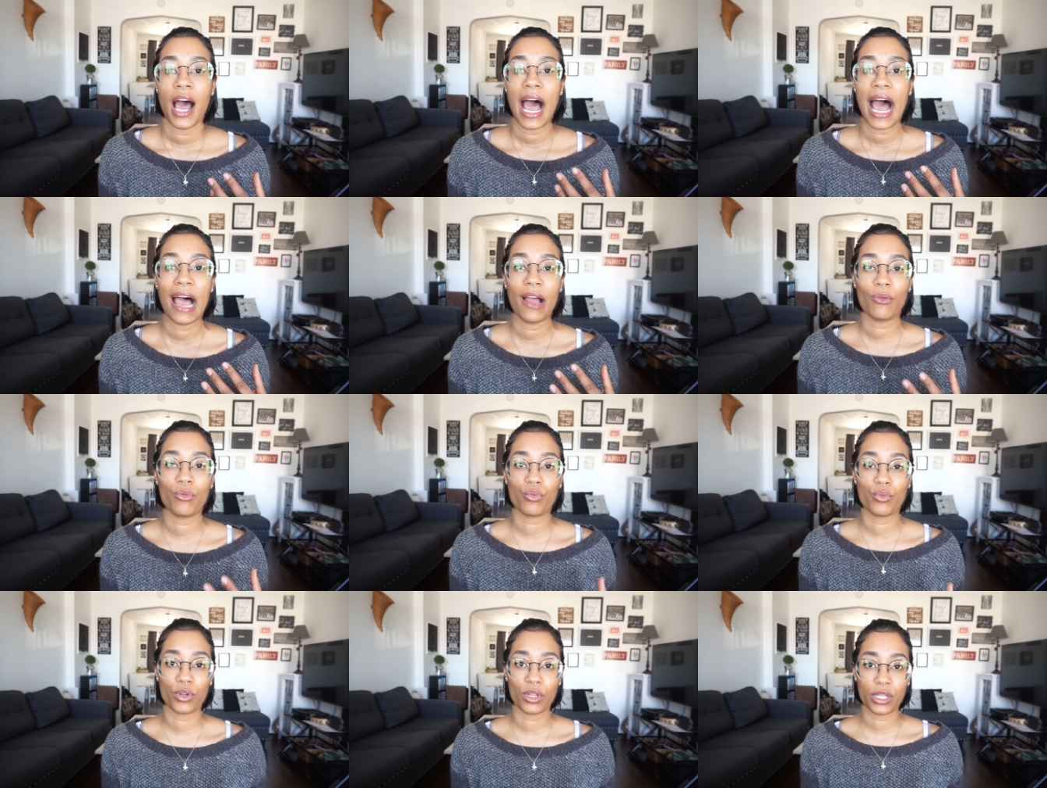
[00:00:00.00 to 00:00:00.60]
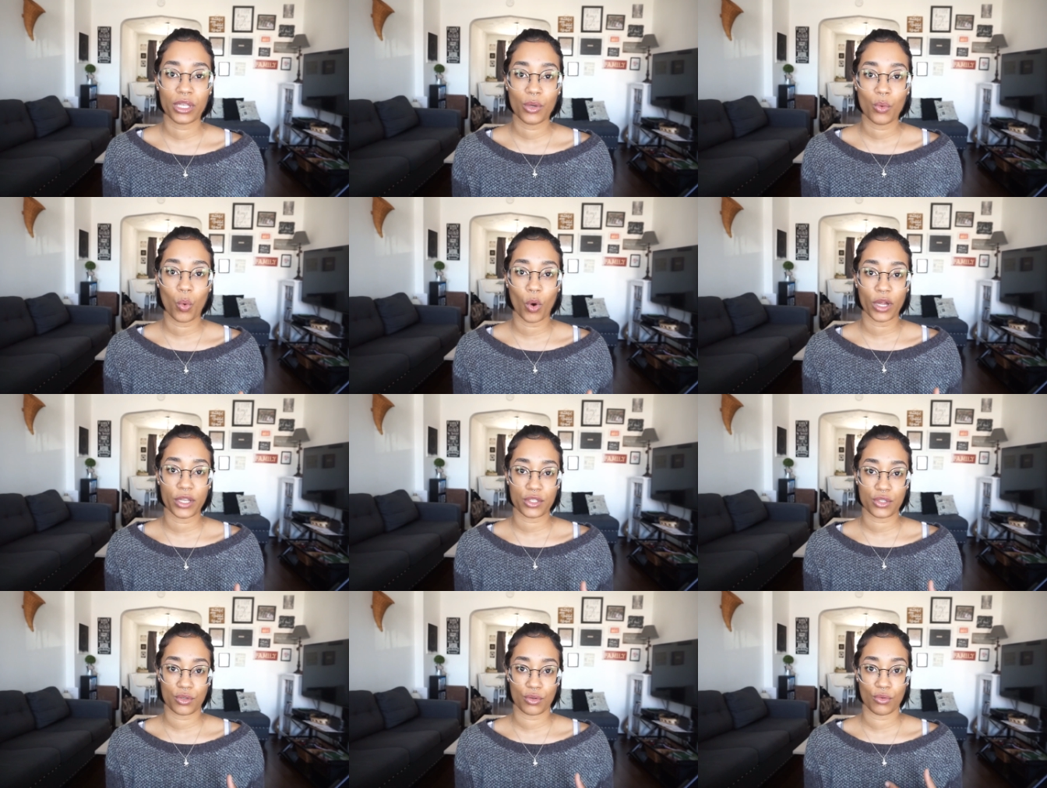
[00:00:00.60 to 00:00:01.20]
I really
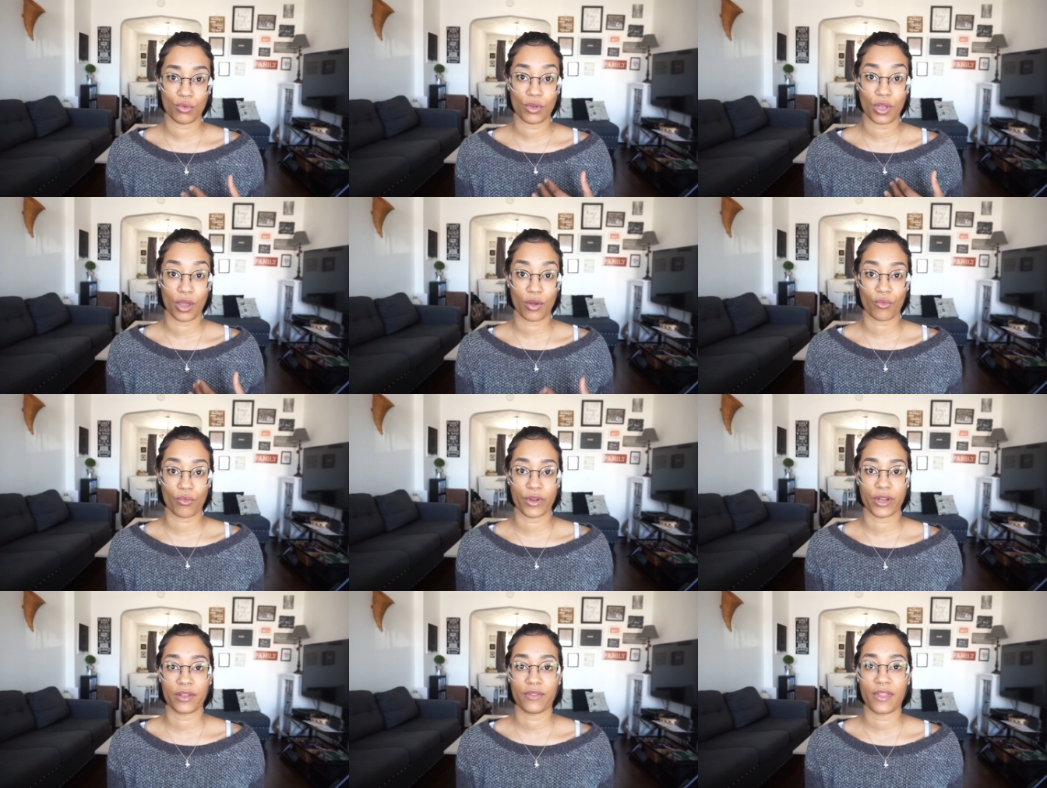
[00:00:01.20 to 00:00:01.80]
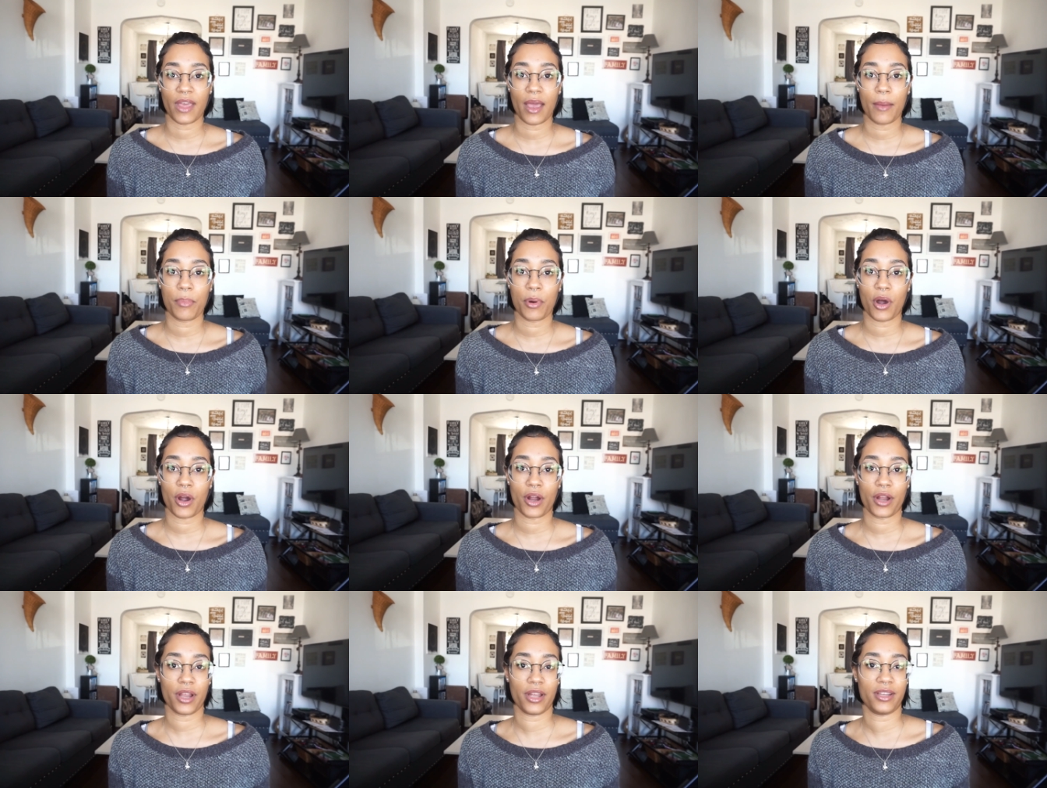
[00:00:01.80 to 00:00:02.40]
want to get rid of that
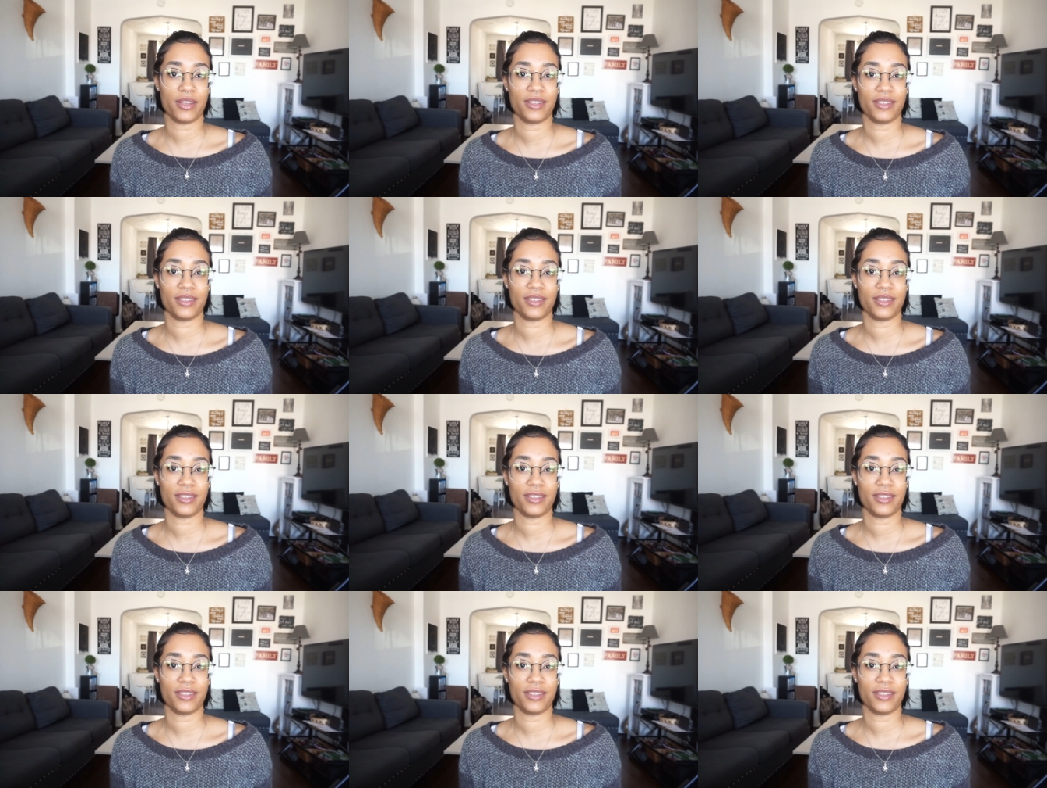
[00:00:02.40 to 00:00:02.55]
part.